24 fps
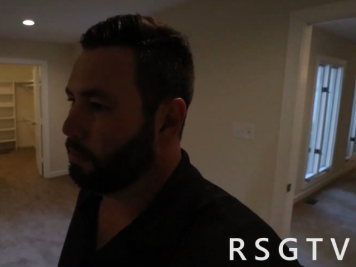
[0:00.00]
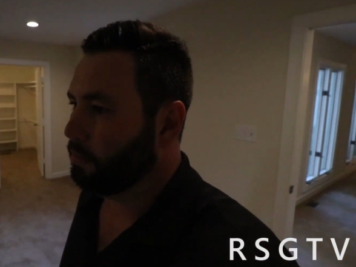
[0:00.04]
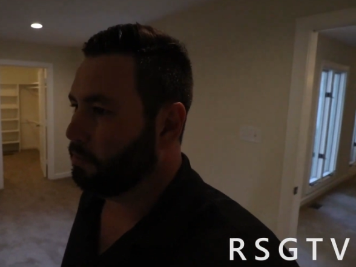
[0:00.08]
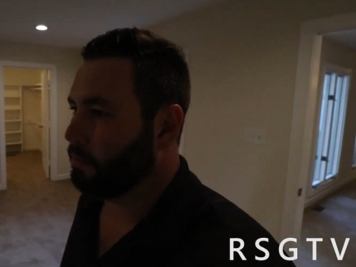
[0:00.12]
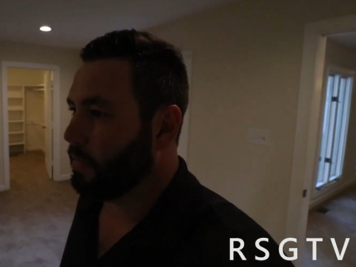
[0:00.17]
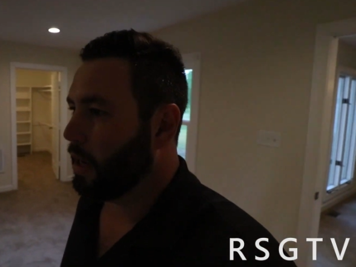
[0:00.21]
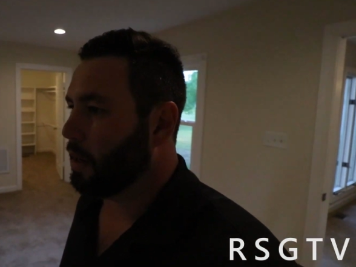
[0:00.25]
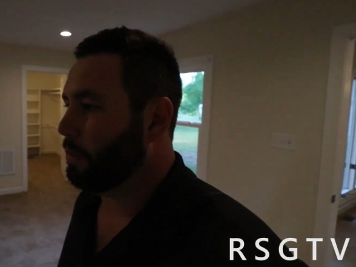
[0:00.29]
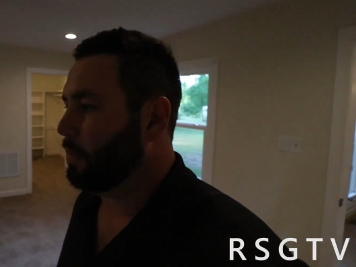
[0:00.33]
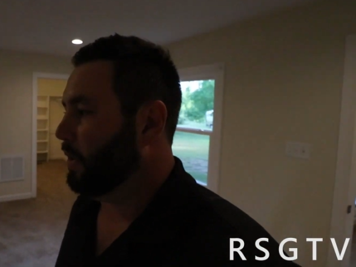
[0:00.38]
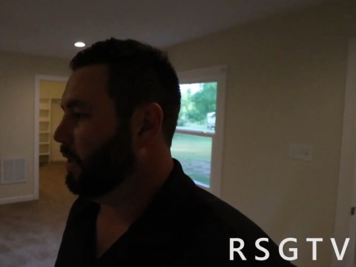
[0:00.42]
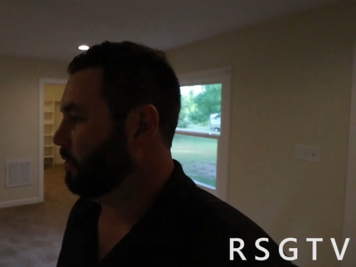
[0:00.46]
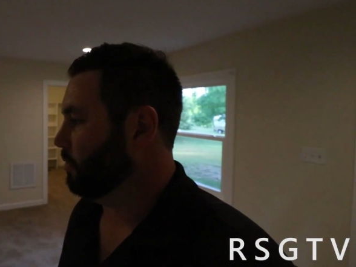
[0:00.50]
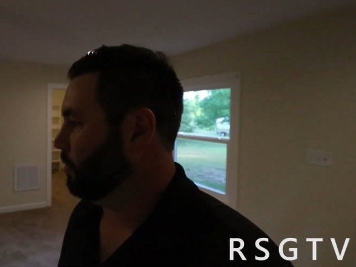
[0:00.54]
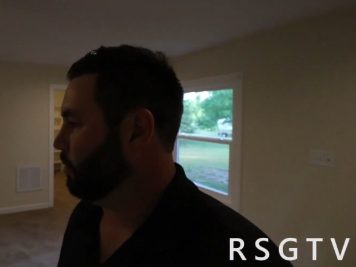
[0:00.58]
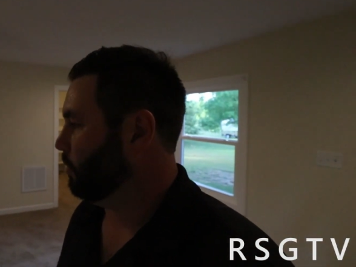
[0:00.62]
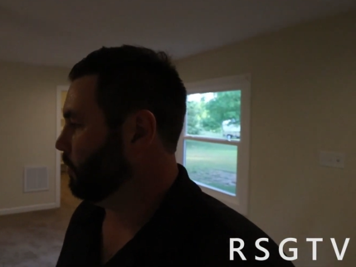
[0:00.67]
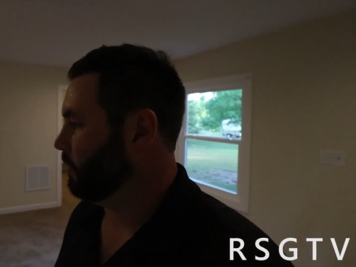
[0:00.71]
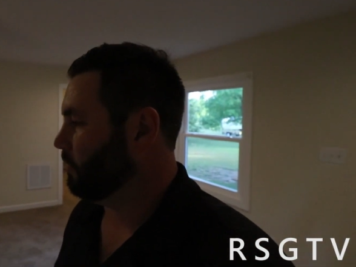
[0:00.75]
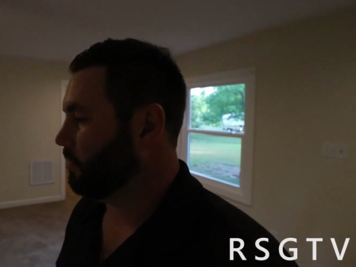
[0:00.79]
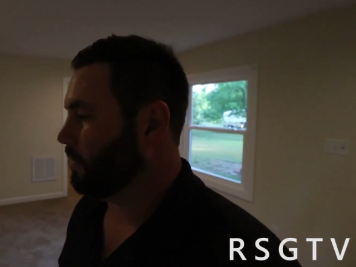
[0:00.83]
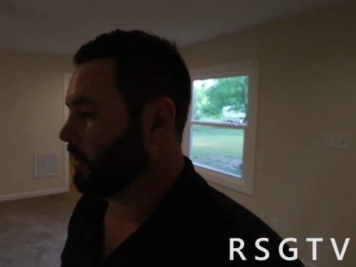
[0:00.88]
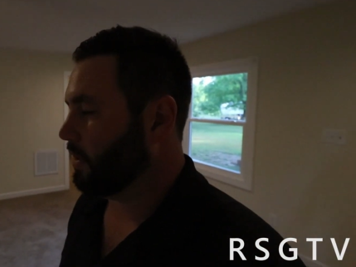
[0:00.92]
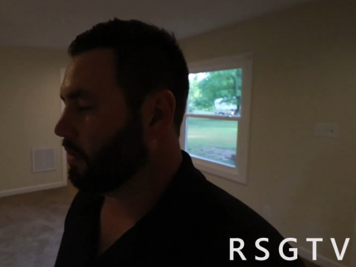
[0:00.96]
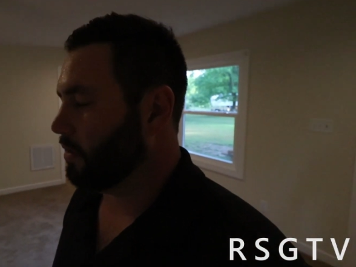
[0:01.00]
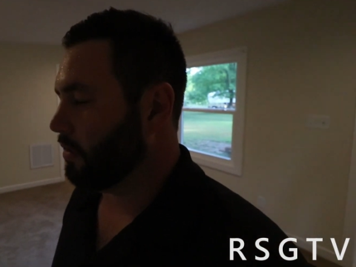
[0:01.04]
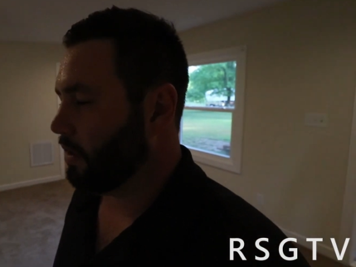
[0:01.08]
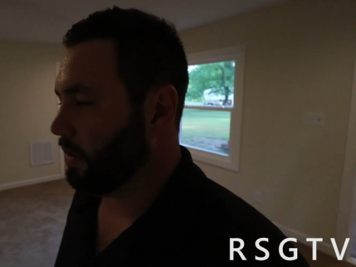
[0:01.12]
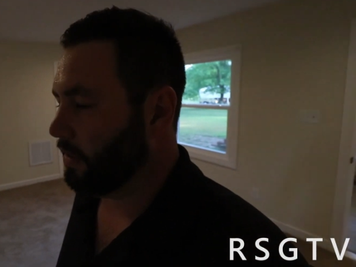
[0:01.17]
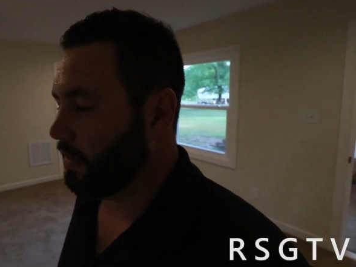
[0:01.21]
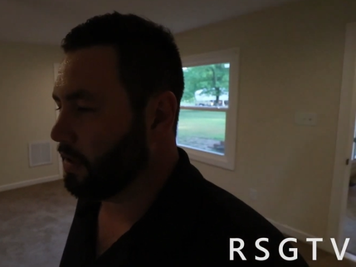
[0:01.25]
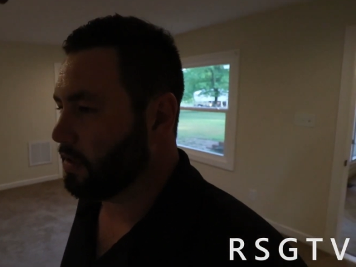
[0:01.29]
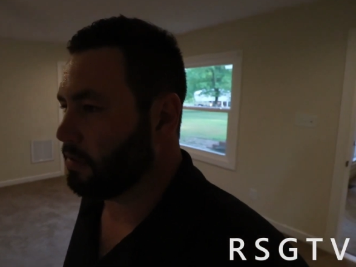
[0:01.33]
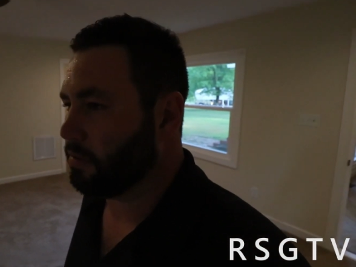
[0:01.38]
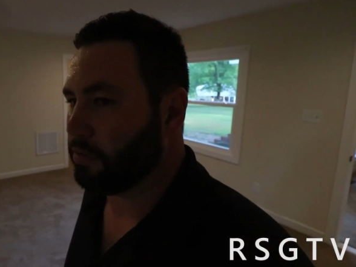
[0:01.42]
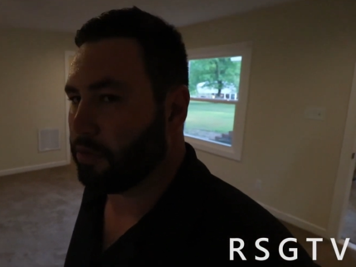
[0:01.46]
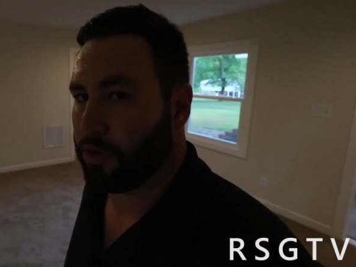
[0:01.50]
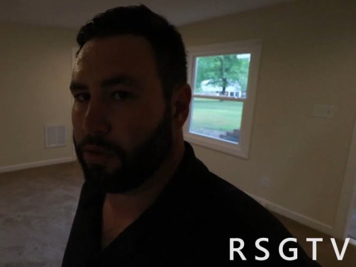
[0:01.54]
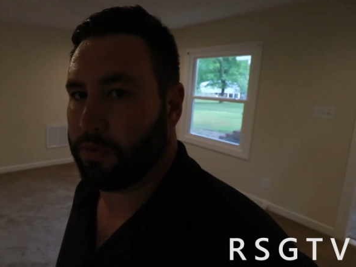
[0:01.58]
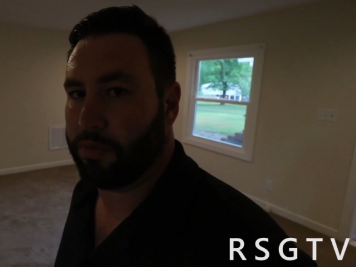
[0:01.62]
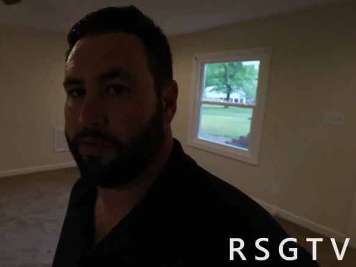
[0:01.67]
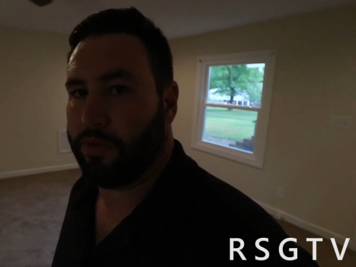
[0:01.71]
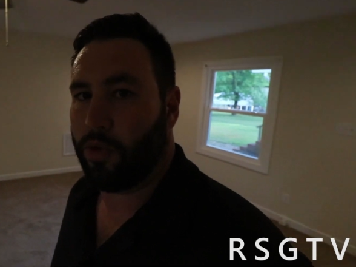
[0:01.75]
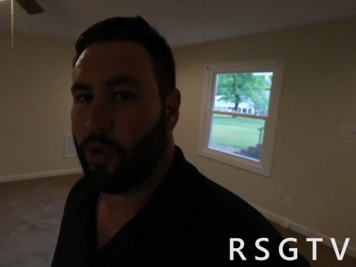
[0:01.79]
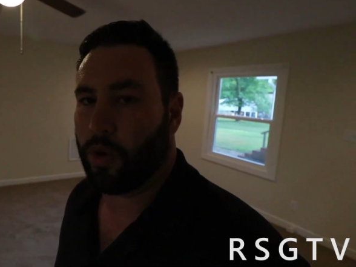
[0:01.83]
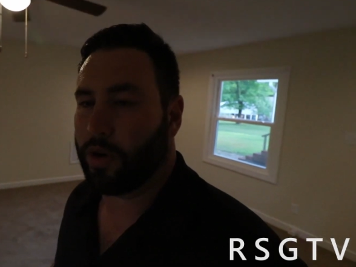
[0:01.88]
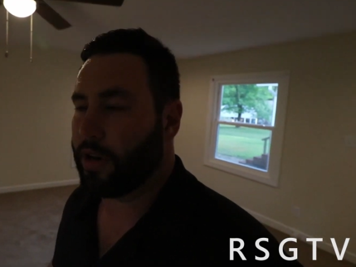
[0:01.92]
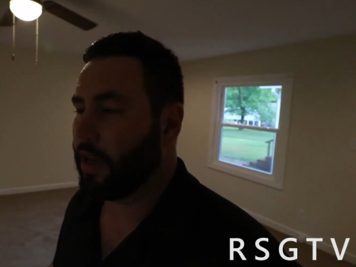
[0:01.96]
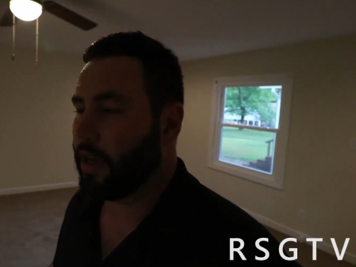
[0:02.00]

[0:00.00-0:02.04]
my bedroom would fit in this room 4